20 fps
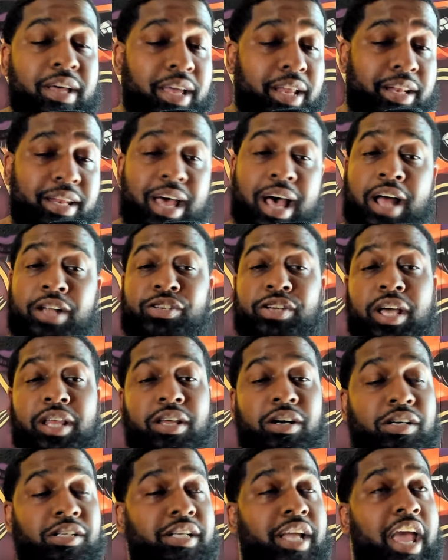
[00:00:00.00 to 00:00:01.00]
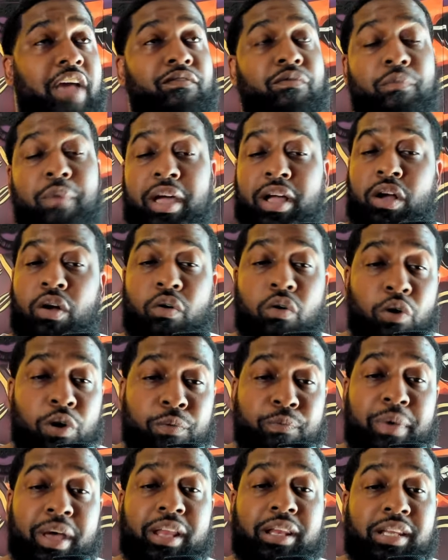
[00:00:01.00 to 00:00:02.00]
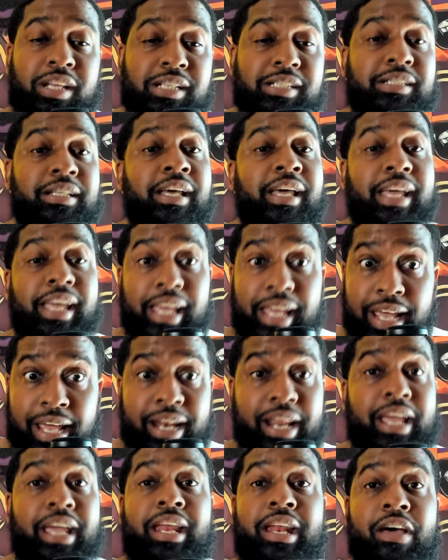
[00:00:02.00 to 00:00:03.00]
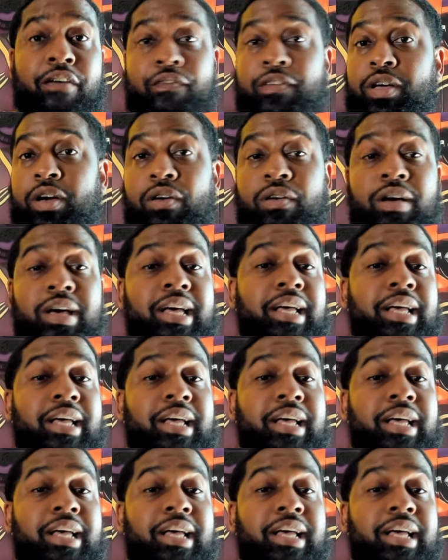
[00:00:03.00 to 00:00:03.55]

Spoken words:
Now Jalen Hurts can't even make a quarterback list in the NFL.